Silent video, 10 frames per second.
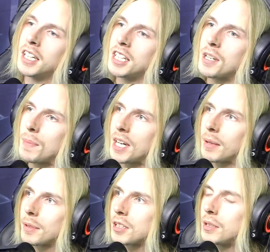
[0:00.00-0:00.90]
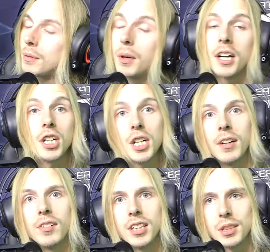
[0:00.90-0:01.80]
to be able to
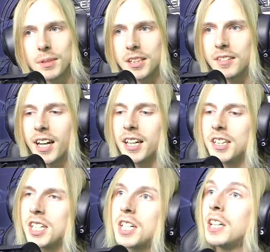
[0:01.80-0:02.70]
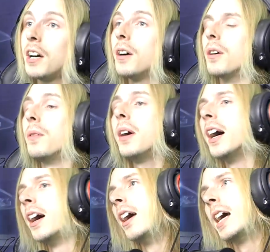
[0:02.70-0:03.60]
share this with you guys. So
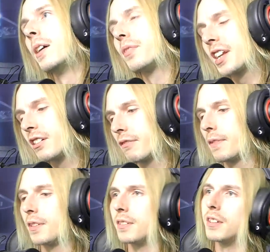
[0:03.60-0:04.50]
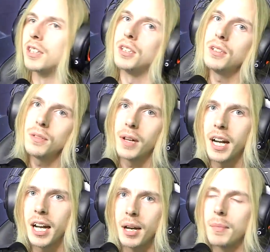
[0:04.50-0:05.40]
without further ado,
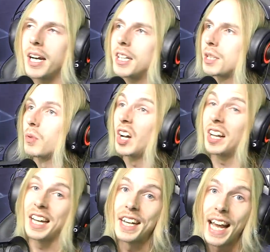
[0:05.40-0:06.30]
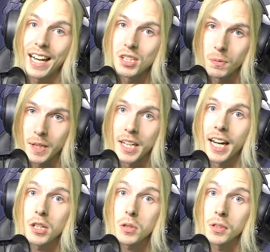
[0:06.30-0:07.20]
I might as well announce what it
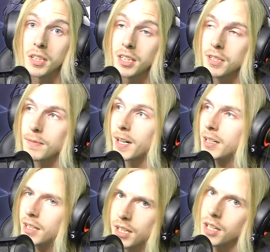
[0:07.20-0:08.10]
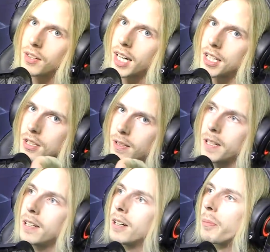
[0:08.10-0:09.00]
actually is, right? You guys already
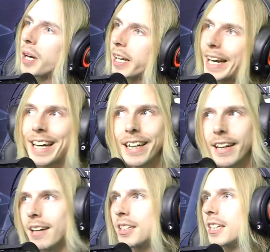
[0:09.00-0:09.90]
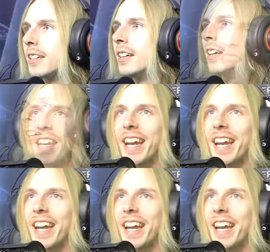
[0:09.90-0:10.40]
know, but I gotta announce it. The